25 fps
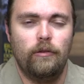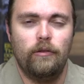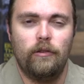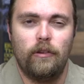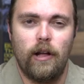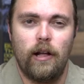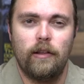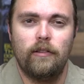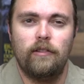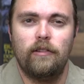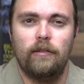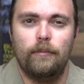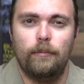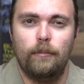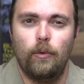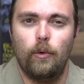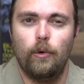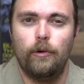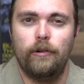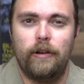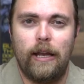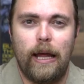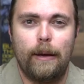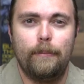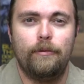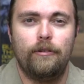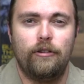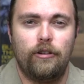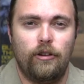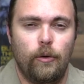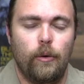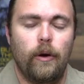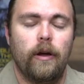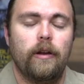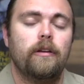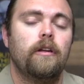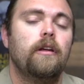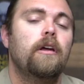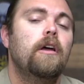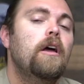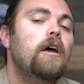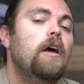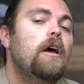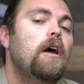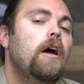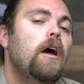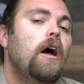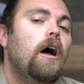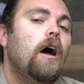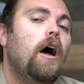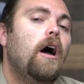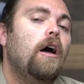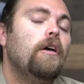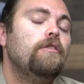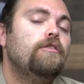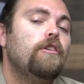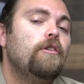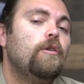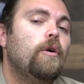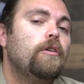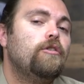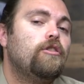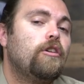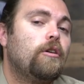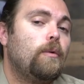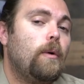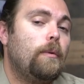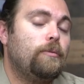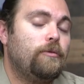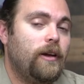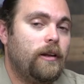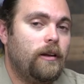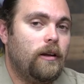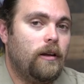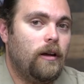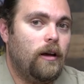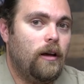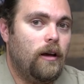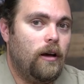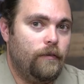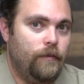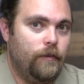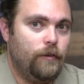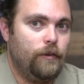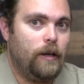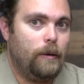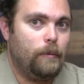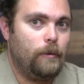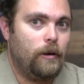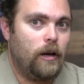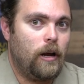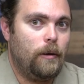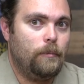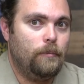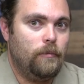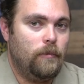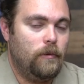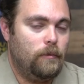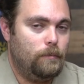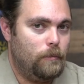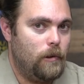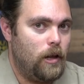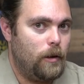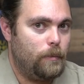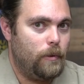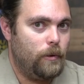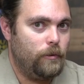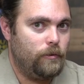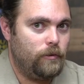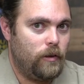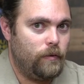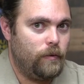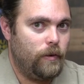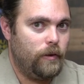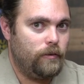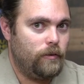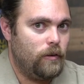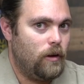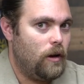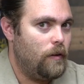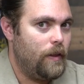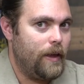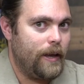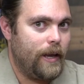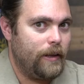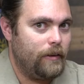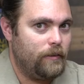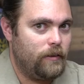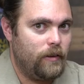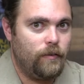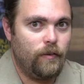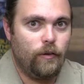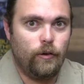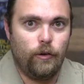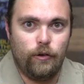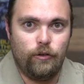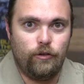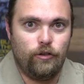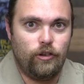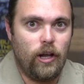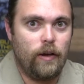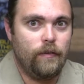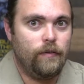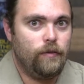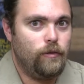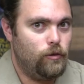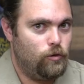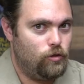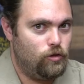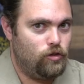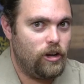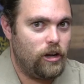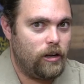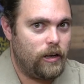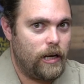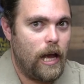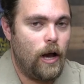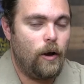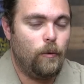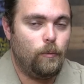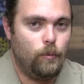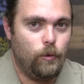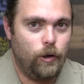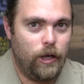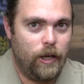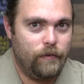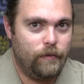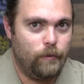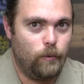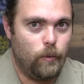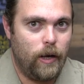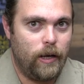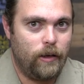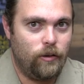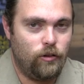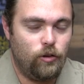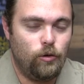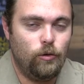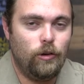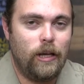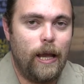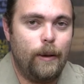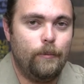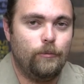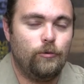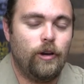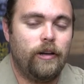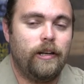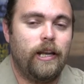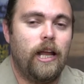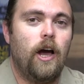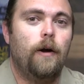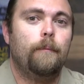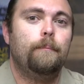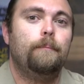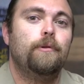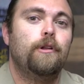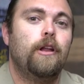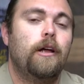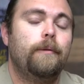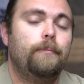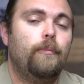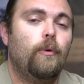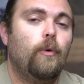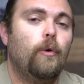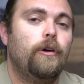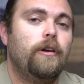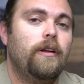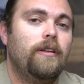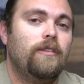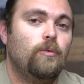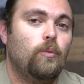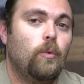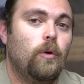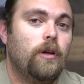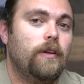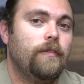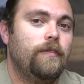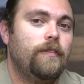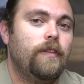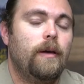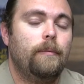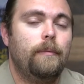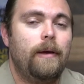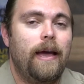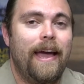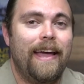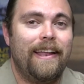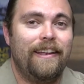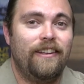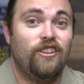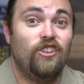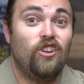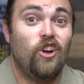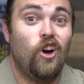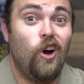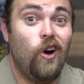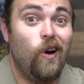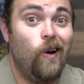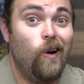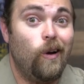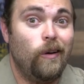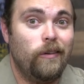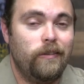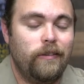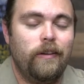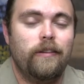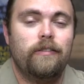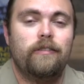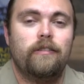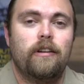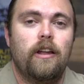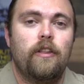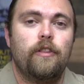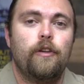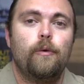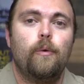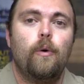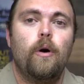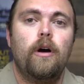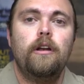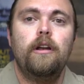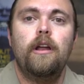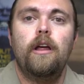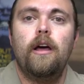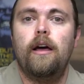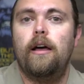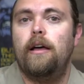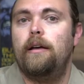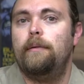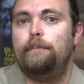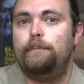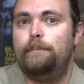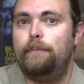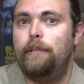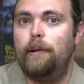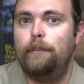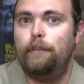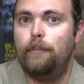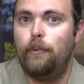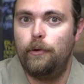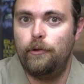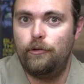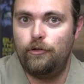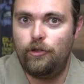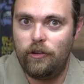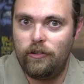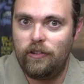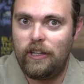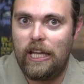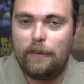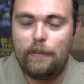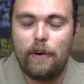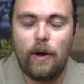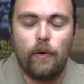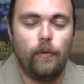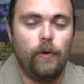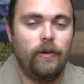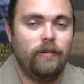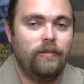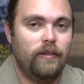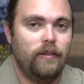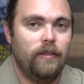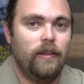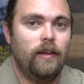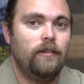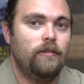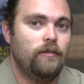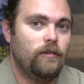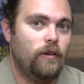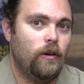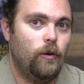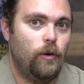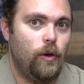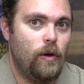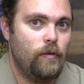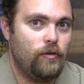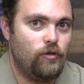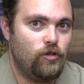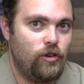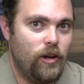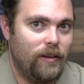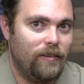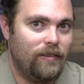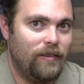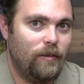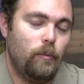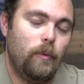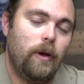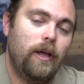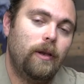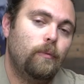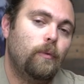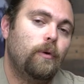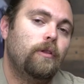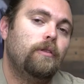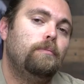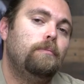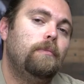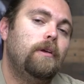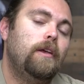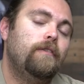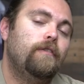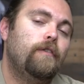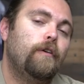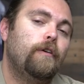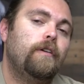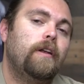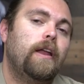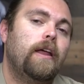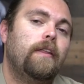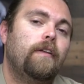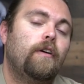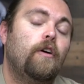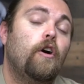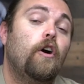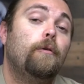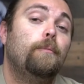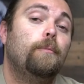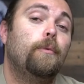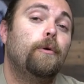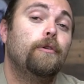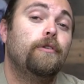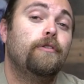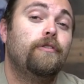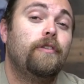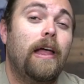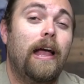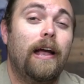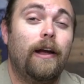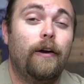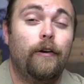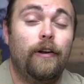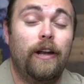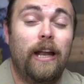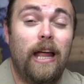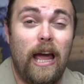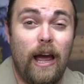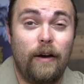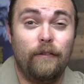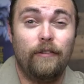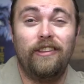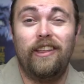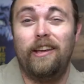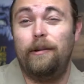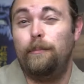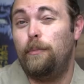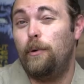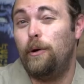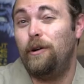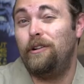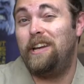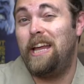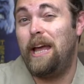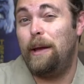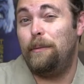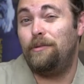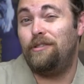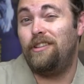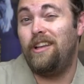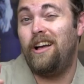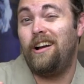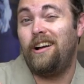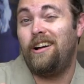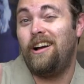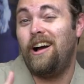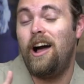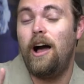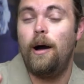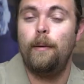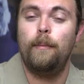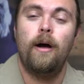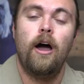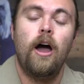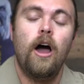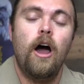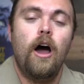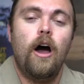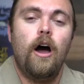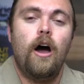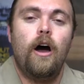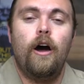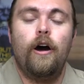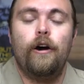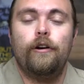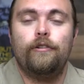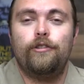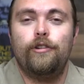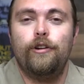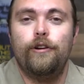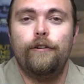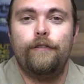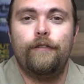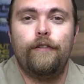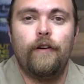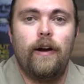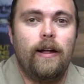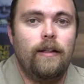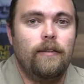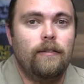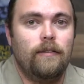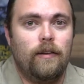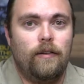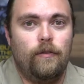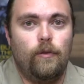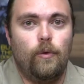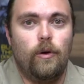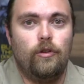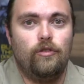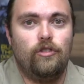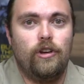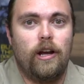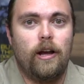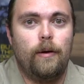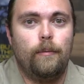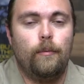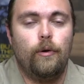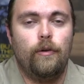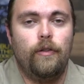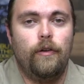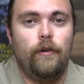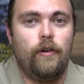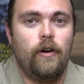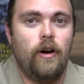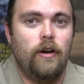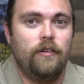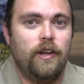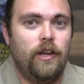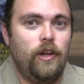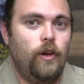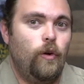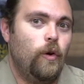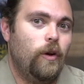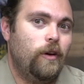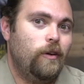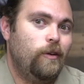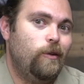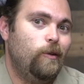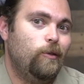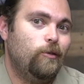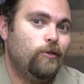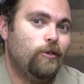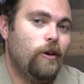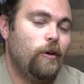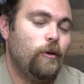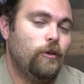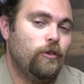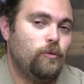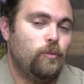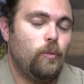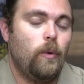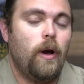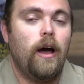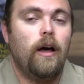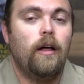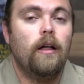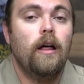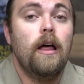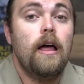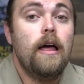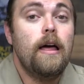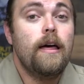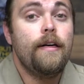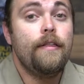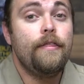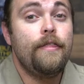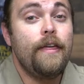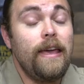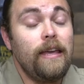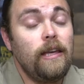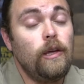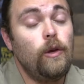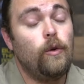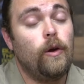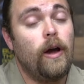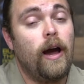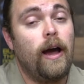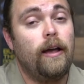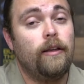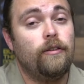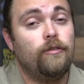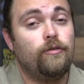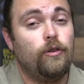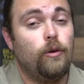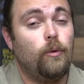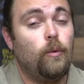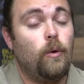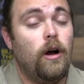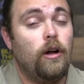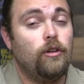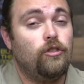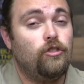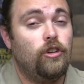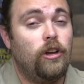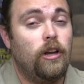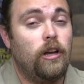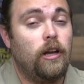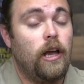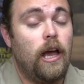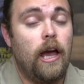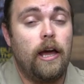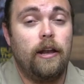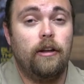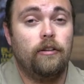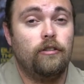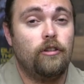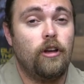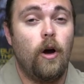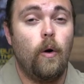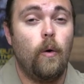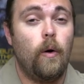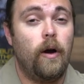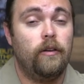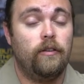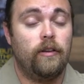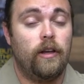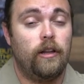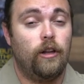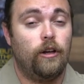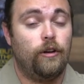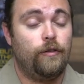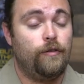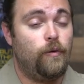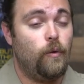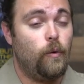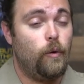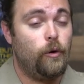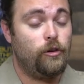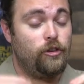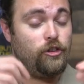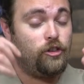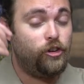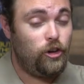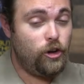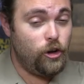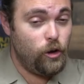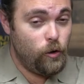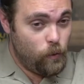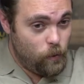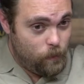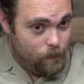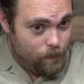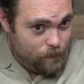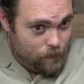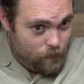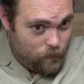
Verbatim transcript: one's got some more depth to it. Also, go to our website, unfilteredgamer.com, blog posts, giveaways, all that kind of stuff. Good stuff. You should check it out. We're giving away two games right now. Bloodborne is one of them, and Dogs is another one. Uh, Bloodborne just came out recently, so you have a chance to win with me, Ferdinand the Cardboard Stacker, and EverythingBoardGames.com, our two friends. And if you want to check out more of their content, you can go ahead and do so as well. Thank you guys for watching, and as always, I look forward to.